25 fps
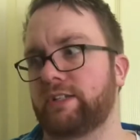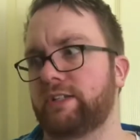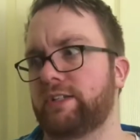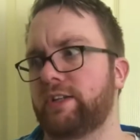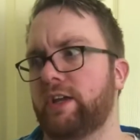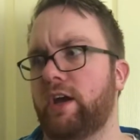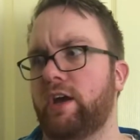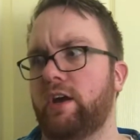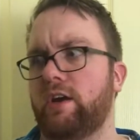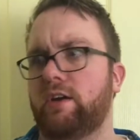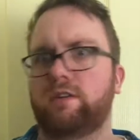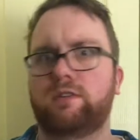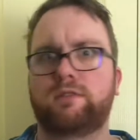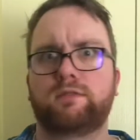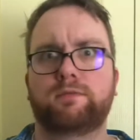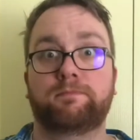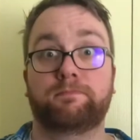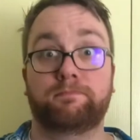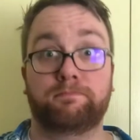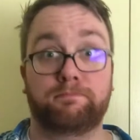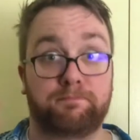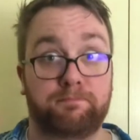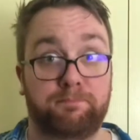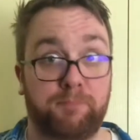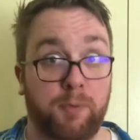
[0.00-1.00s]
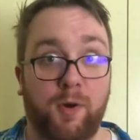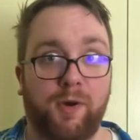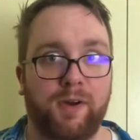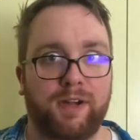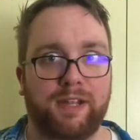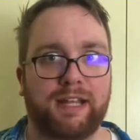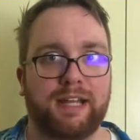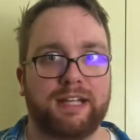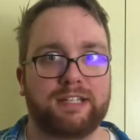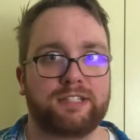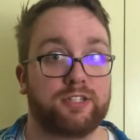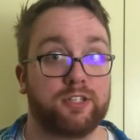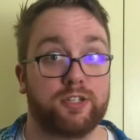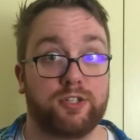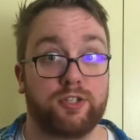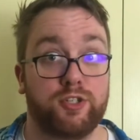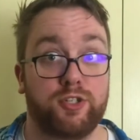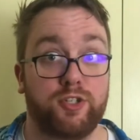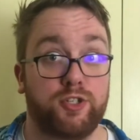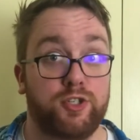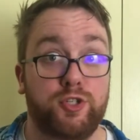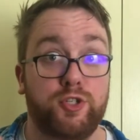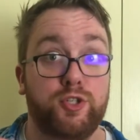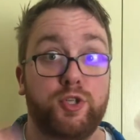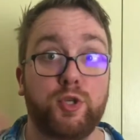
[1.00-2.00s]
and oh boy, that's a
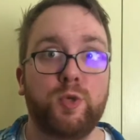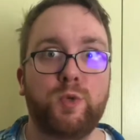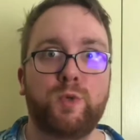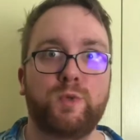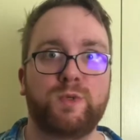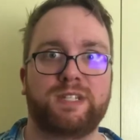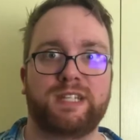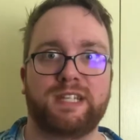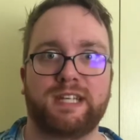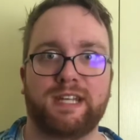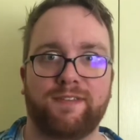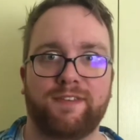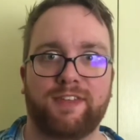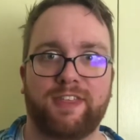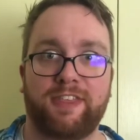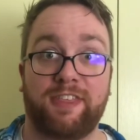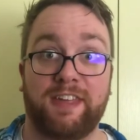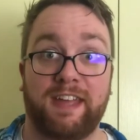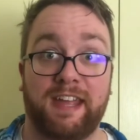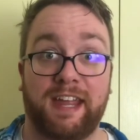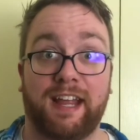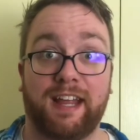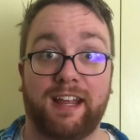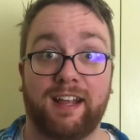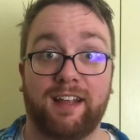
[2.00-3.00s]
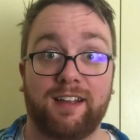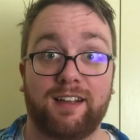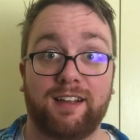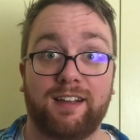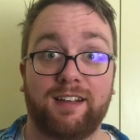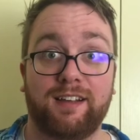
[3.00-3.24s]
doozy of a thing.